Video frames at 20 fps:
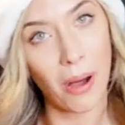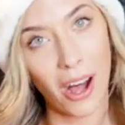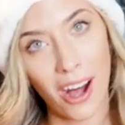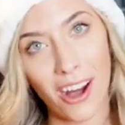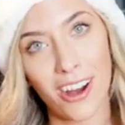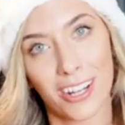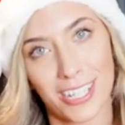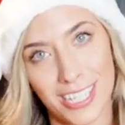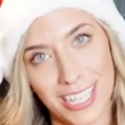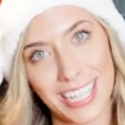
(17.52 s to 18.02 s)

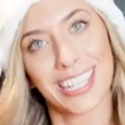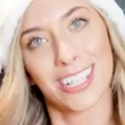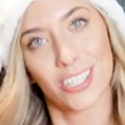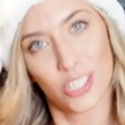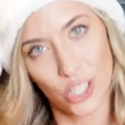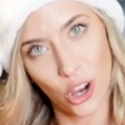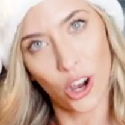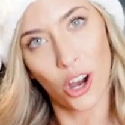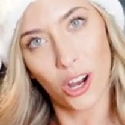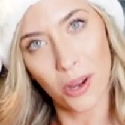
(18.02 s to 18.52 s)
party
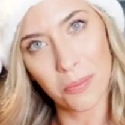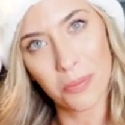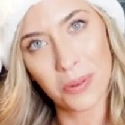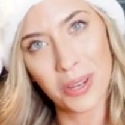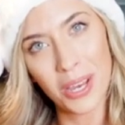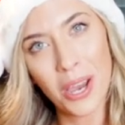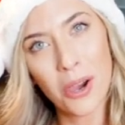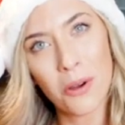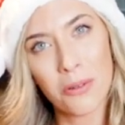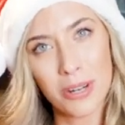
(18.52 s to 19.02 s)

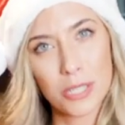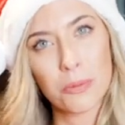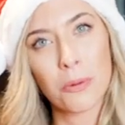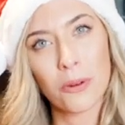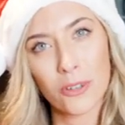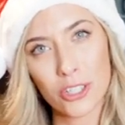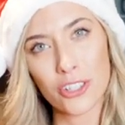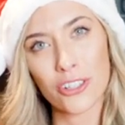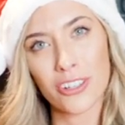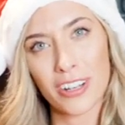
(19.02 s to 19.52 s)
top, which
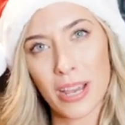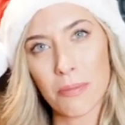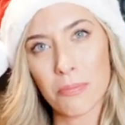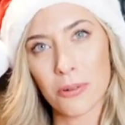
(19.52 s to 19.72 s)
Portia and I